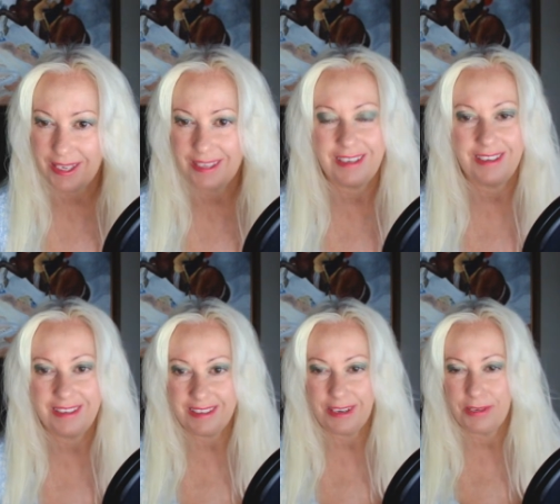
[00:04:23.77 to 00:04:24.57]
I
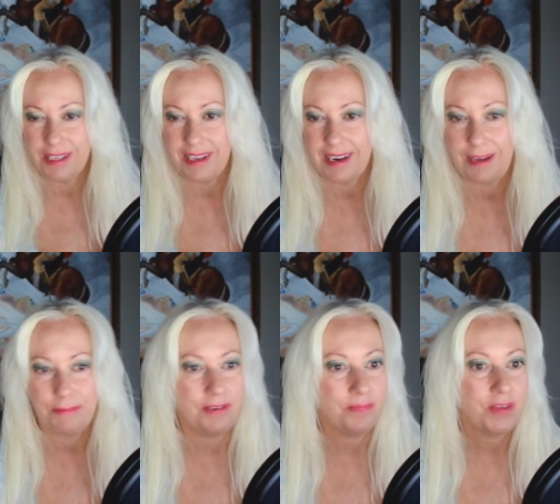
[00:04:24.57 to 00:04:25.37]
could not make that
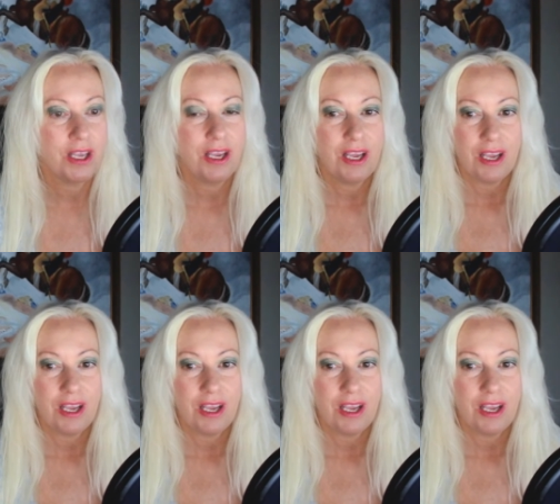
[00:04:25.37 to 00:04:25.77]
happen.